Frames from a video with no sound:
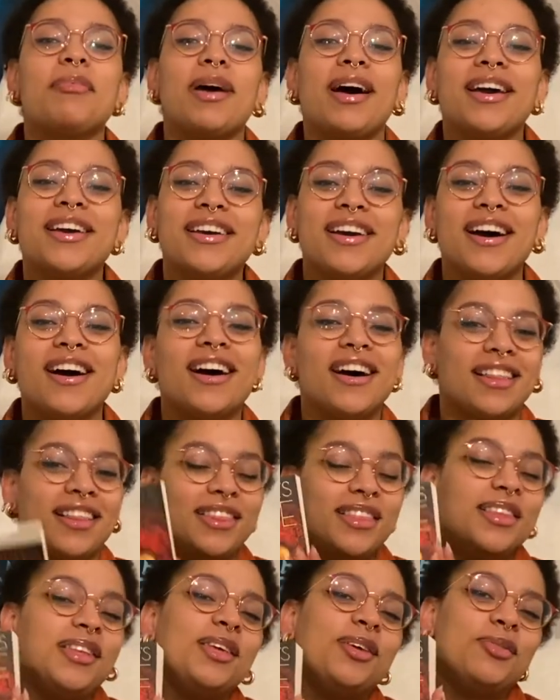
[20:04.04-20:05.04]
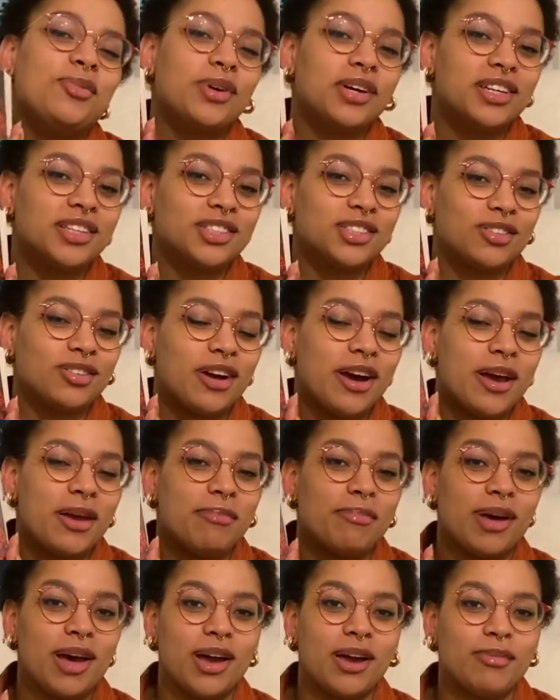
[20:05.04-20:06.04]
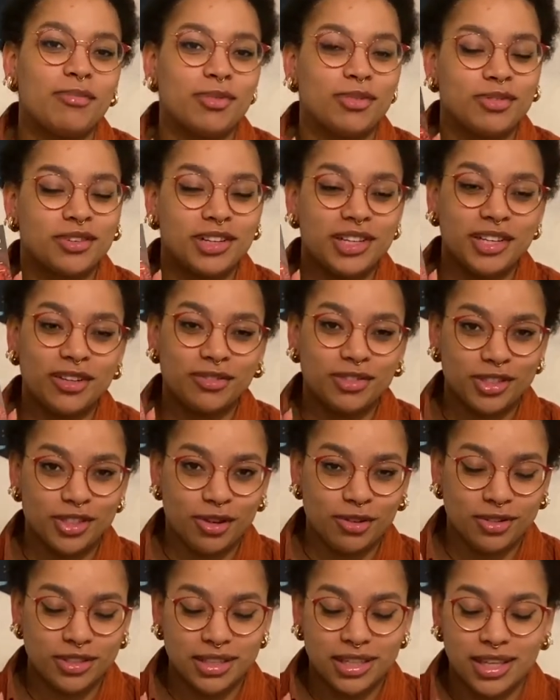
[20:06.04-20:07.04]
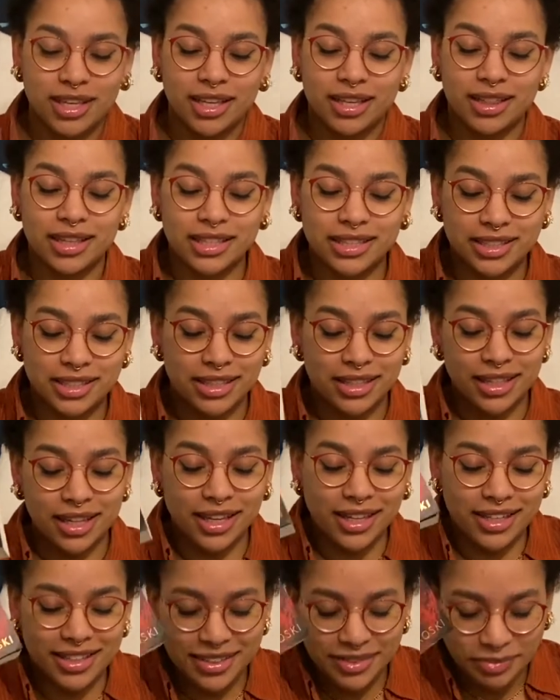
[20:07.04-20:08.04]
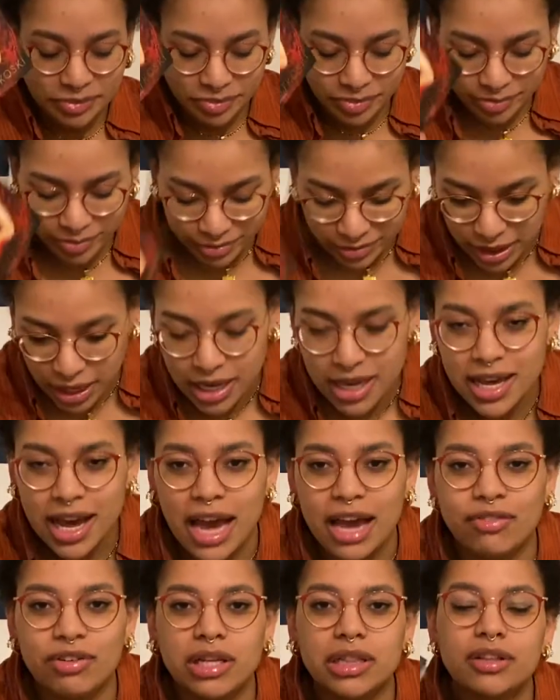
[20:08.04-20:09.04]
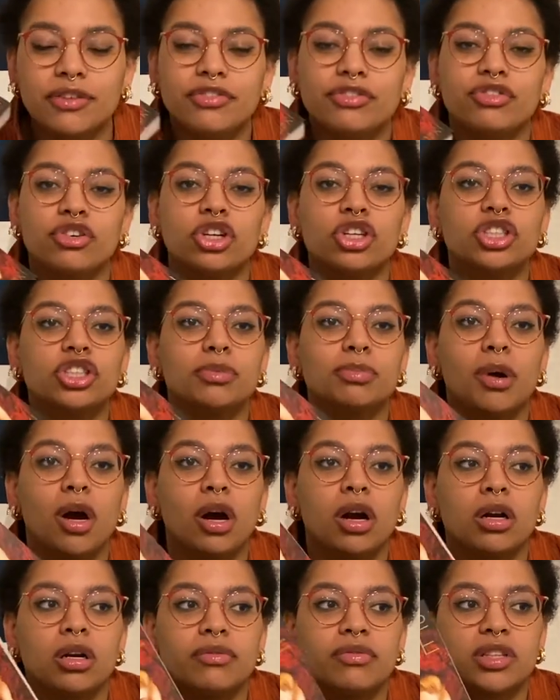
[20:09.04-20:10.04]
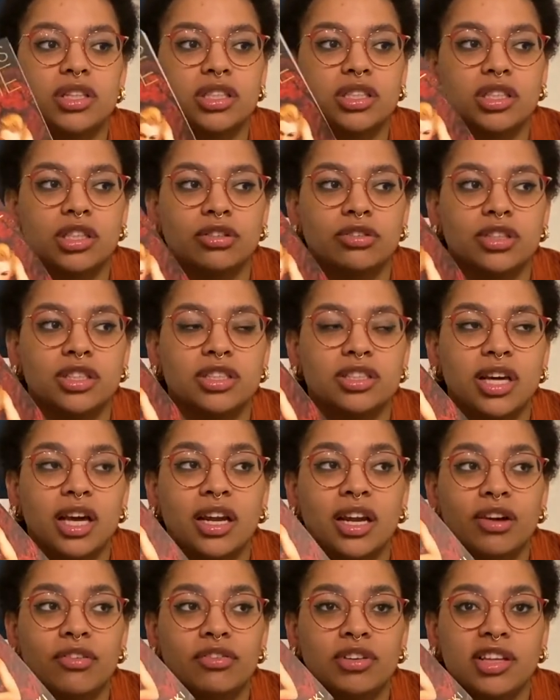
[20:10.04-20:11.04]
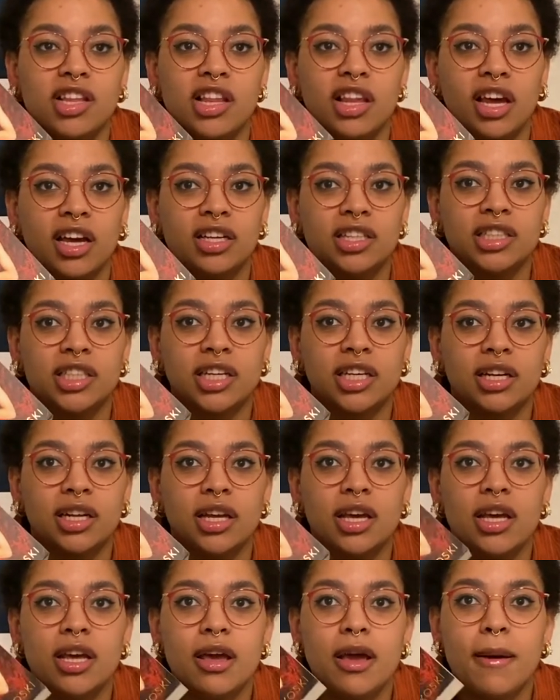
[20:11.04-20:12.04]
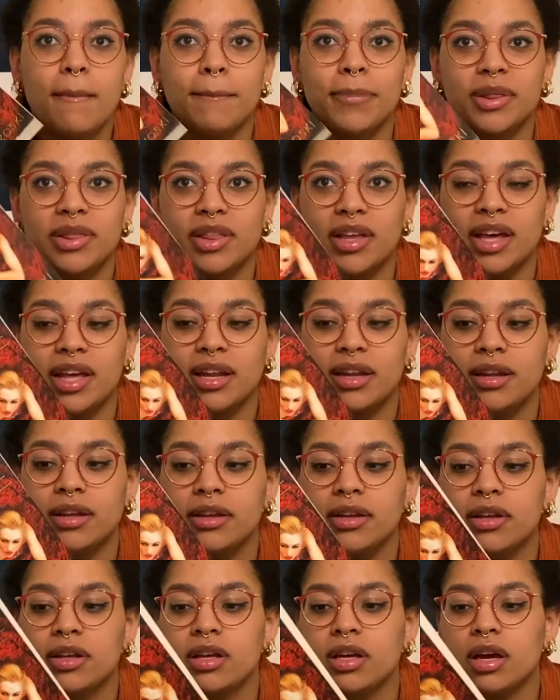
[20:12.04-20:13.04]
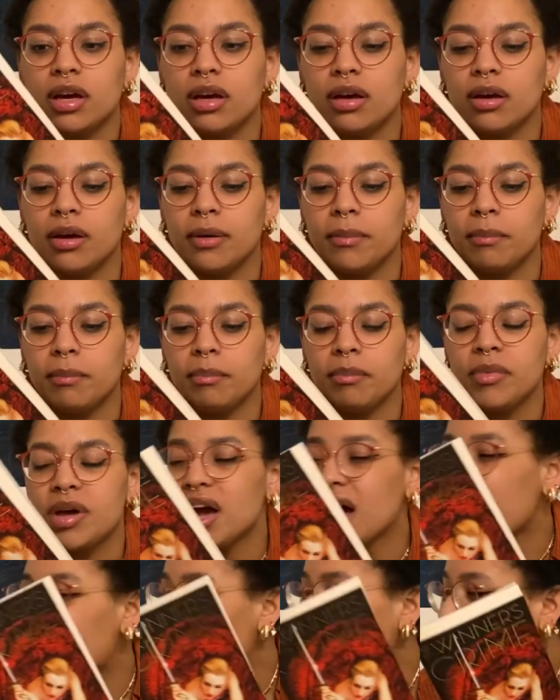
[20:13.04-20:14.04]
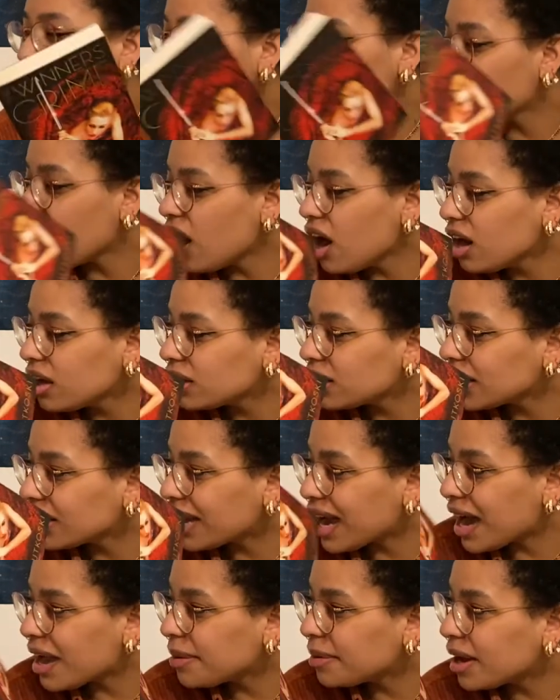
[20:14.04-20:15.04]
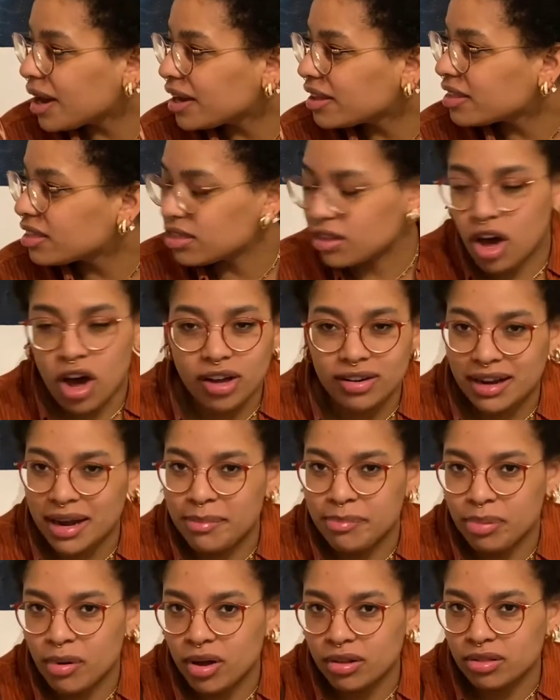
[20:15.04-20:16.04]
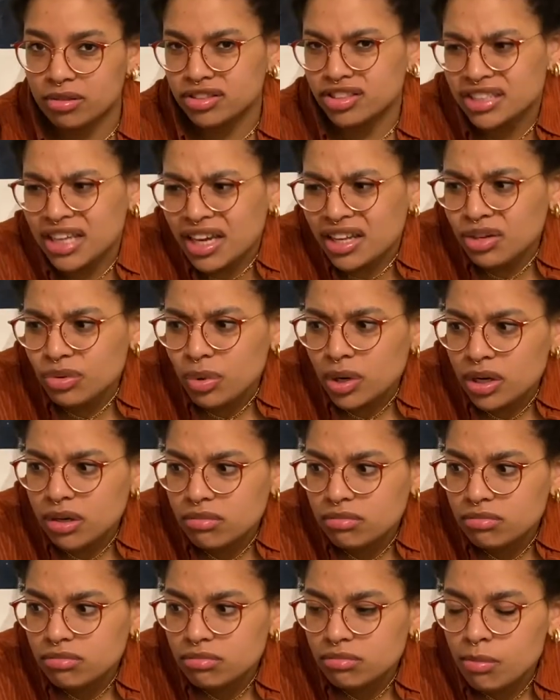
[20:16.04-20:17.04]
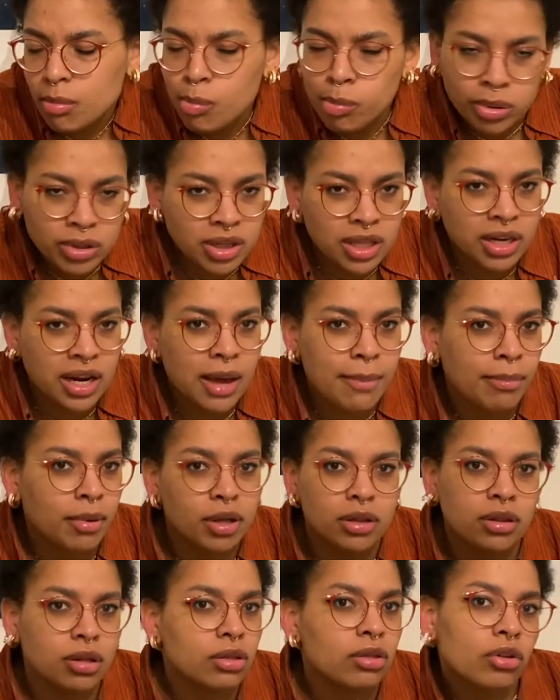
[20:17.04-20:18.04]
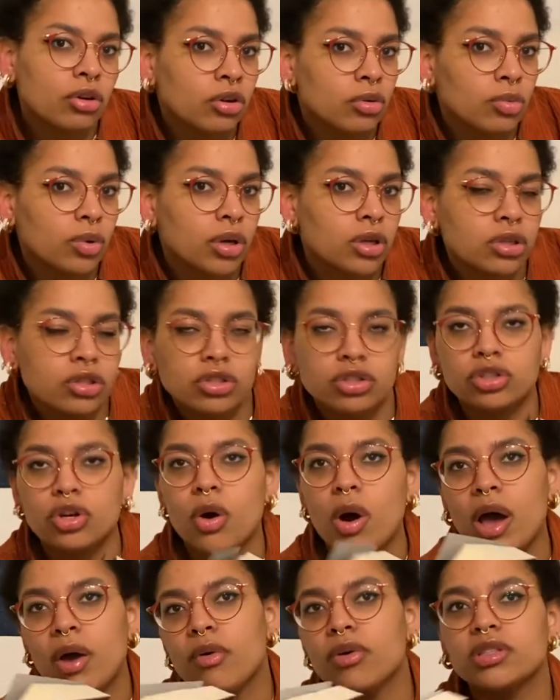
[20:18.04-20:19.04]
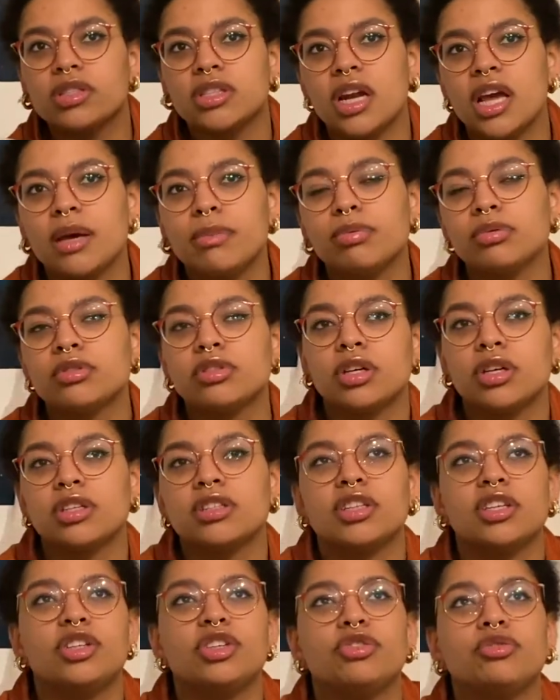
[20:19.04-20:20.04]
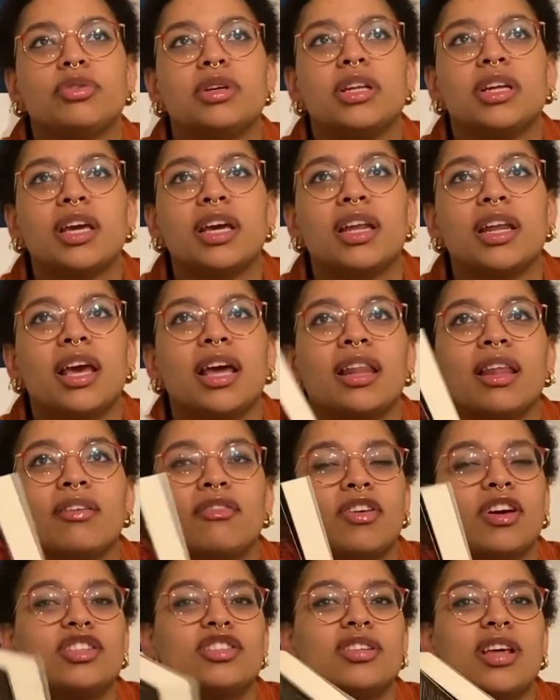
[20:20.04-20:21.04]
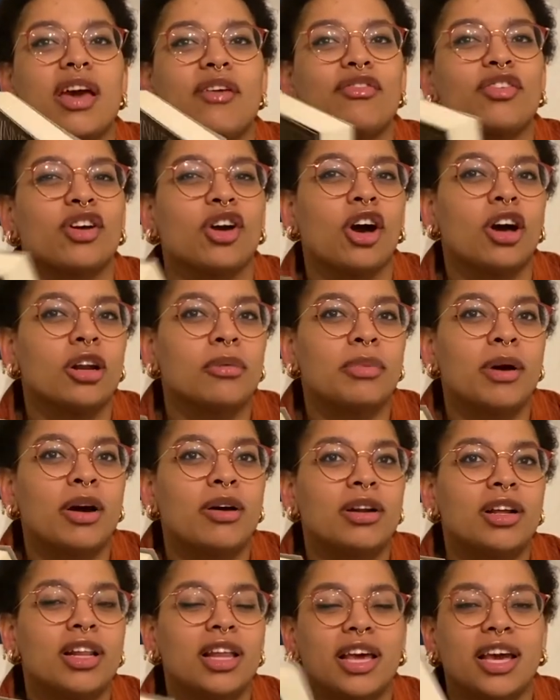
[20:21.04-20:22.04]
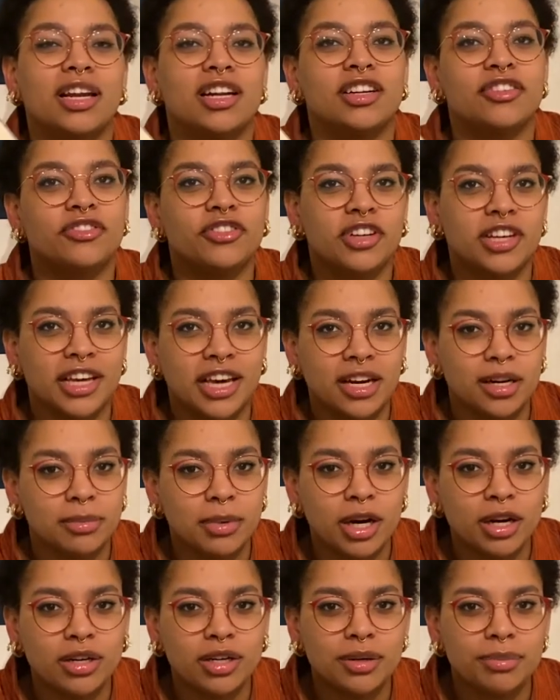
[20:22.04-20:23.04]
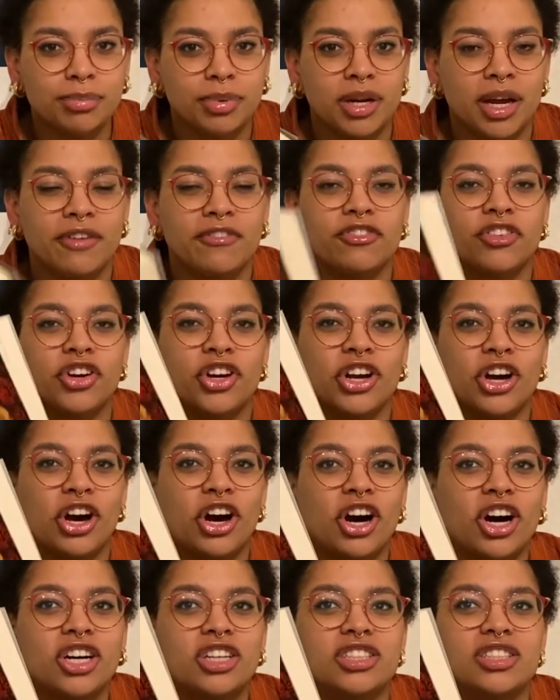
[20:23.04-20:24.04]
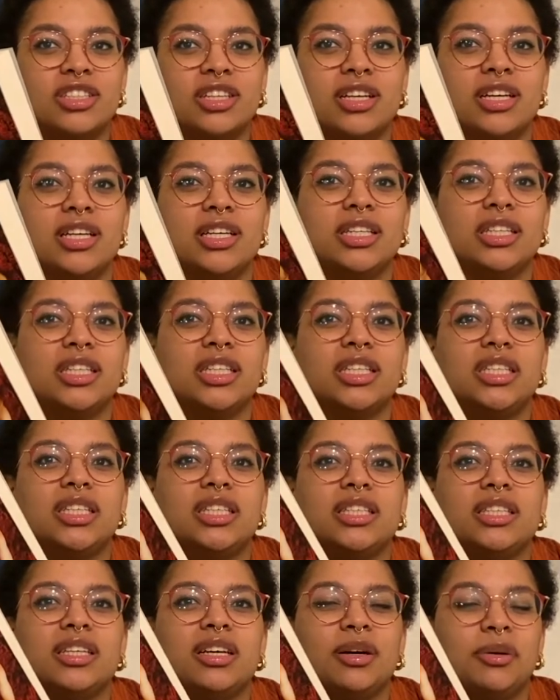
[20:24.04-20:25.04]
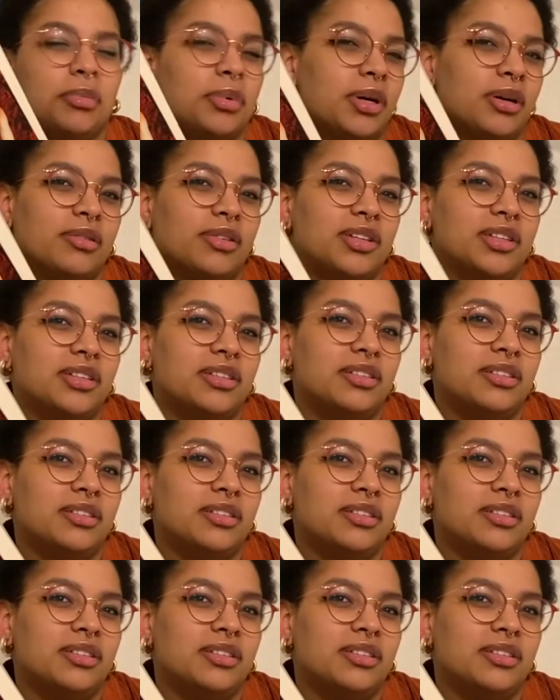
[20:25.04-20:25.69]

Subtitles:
I got The Winter's Crime by Marie Rutosky. Listen, I read the first part of this series and I really liked it. But then I thought I bought the second one, but then I bought the third one. So I wasn't able to continue reading it. And eventually I forgot about it. Like, I didn't forget about it, but I forgot about it.